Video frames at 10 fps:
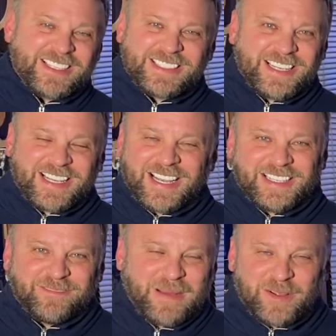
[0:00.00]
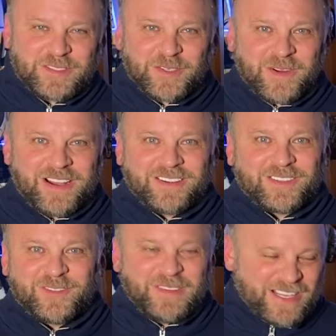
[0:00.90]
And then he kind of bounced around a
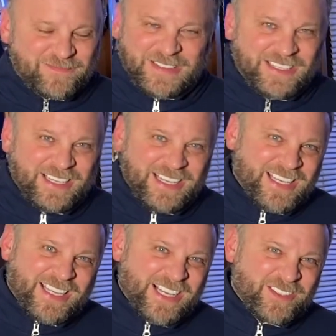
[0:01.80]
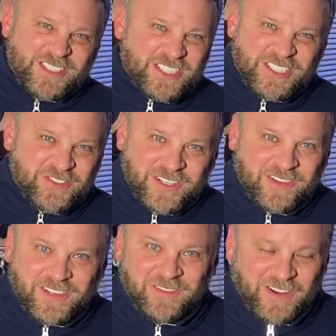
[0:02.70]
little bit, but that was just
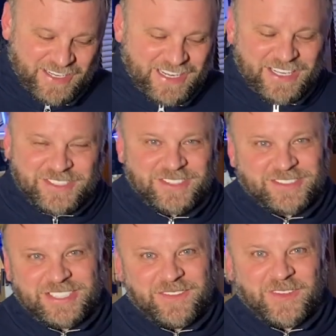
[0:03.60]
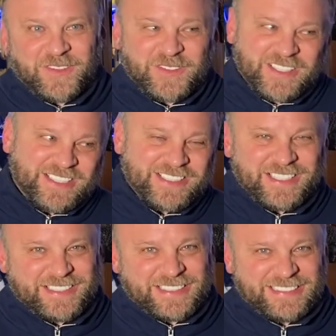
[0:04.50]
strictly financial. Sheffield is one of these
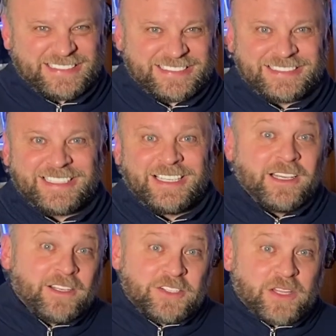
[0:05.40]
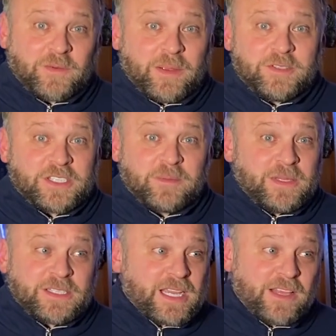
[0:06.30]
things like, Jalen Ramsey's just going to be
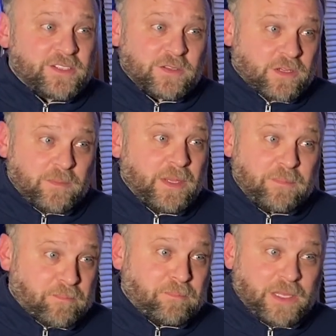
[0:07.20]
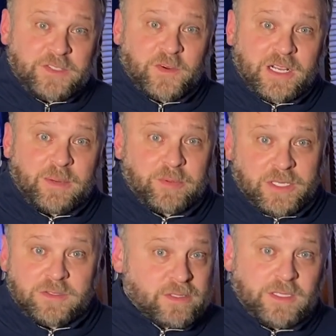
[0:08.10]
this guy, going to be a place for a couple of
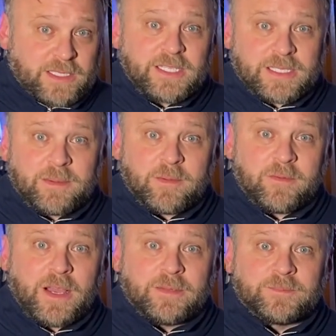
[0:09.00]
years, and then that's it. Time to move on.